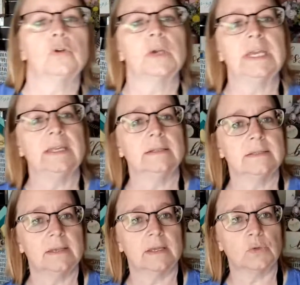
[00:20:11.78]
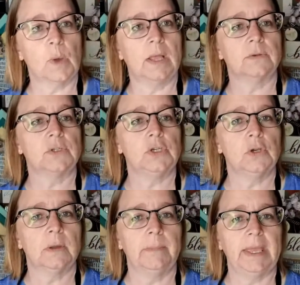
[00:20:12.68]
greens as well. So you
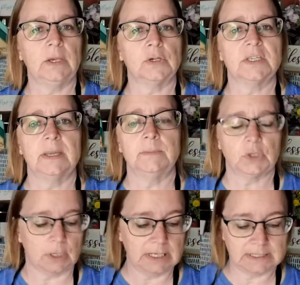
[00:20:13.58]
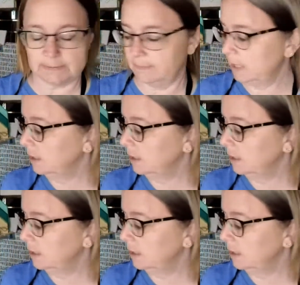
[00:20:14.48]
can paint your stems greens.